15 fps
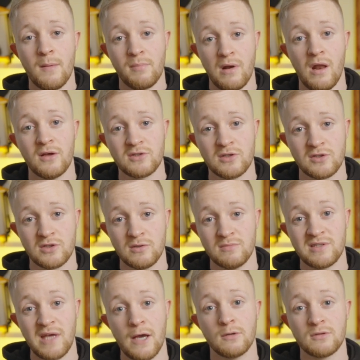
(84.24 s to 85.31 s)
plus some
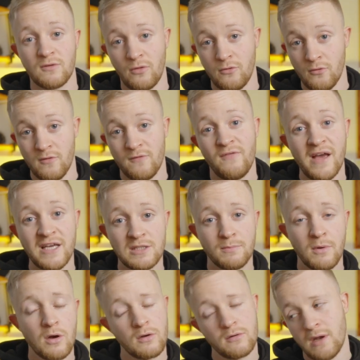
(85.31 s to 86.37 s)
sales through
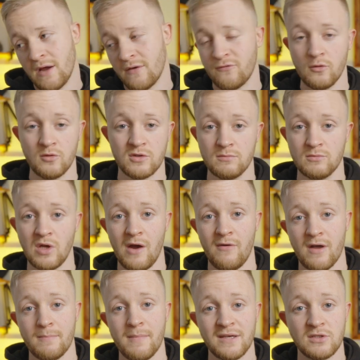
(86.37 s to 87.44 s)
Facebook, like through some
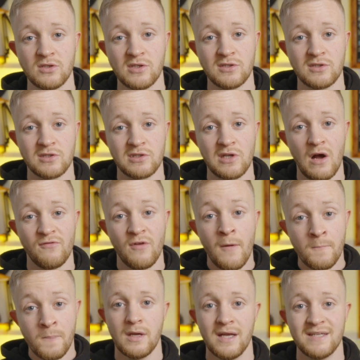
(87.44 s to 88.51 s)
direct messages and stuff.
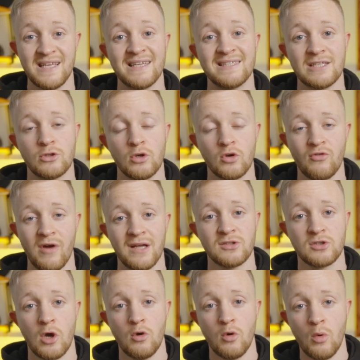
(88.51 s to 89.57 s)
It takes it to a
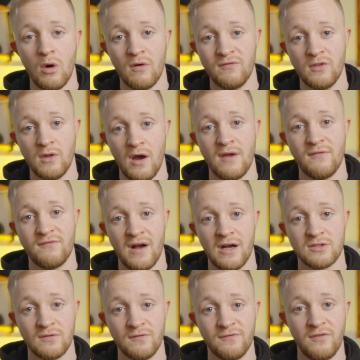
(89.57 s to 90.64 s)
grand total of
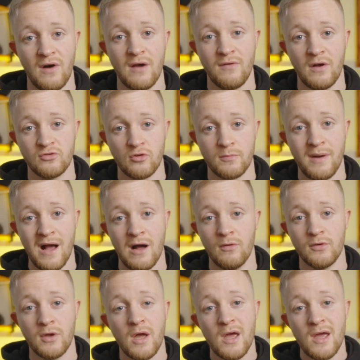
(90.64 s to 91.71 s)

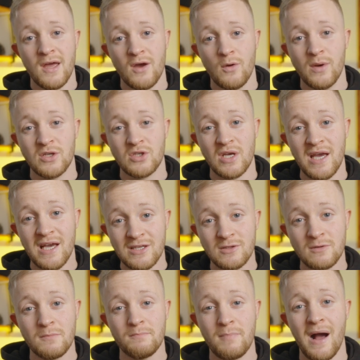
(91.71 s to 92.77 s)
£9,500, which
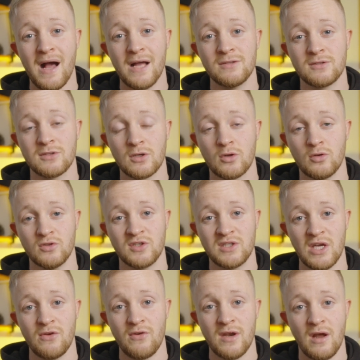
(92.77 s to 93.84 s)
isn't bad
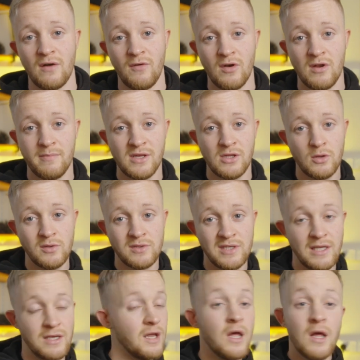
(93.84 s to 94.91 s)
considering I've only been
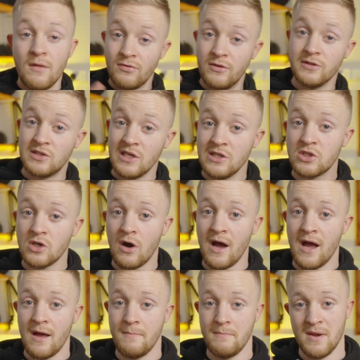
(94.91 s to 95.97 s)
using the
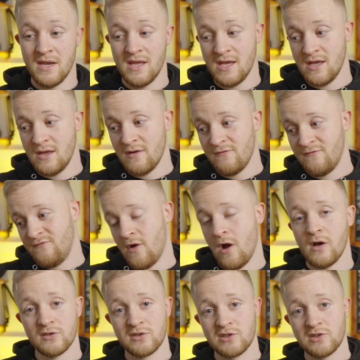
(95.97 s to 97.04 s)
DJI Mini
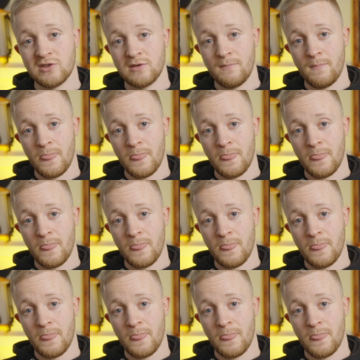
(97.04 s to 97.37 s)
first